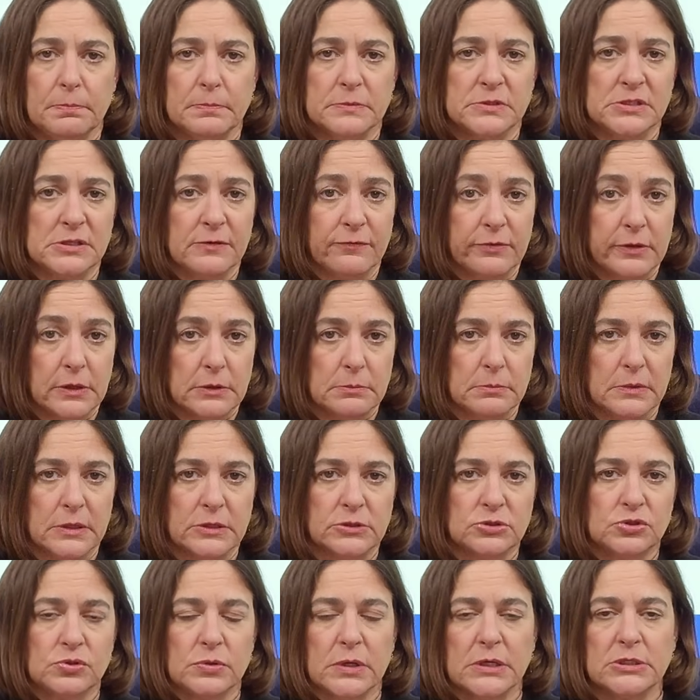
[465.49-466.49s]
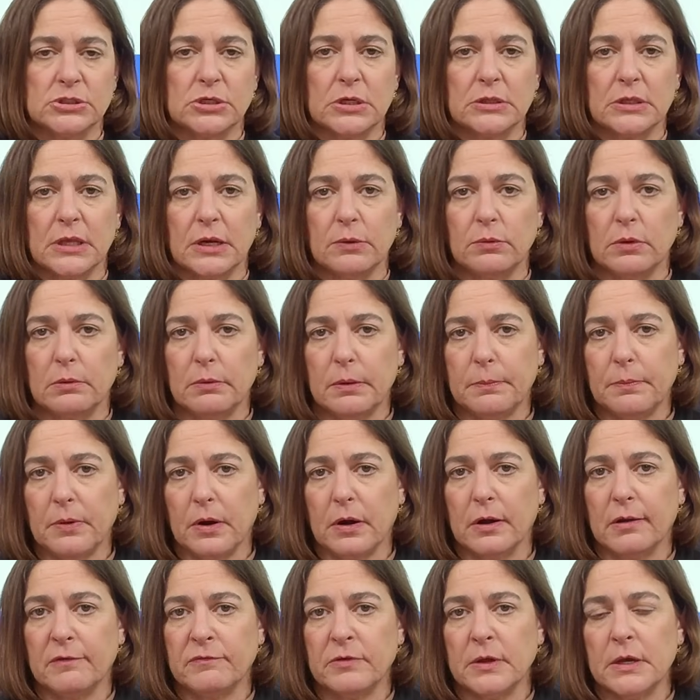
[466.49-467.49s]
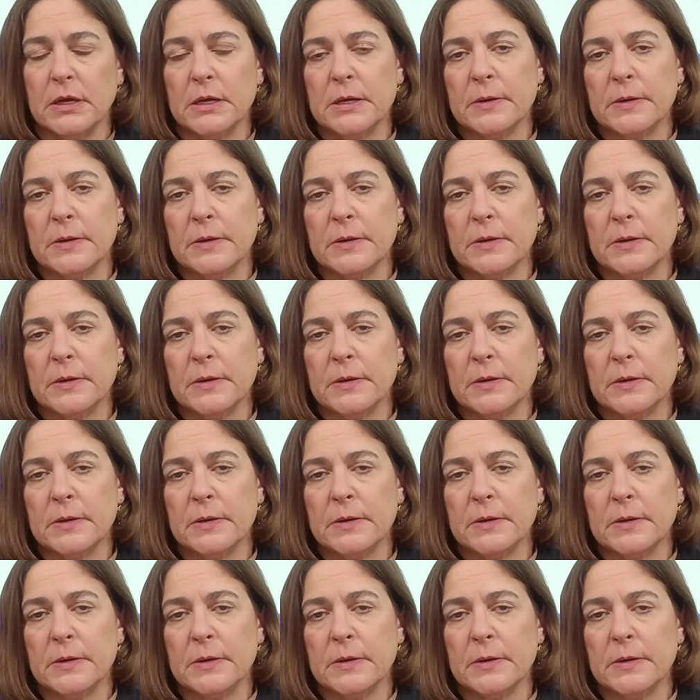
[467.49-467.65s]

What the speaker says: civil administration, that it would be part of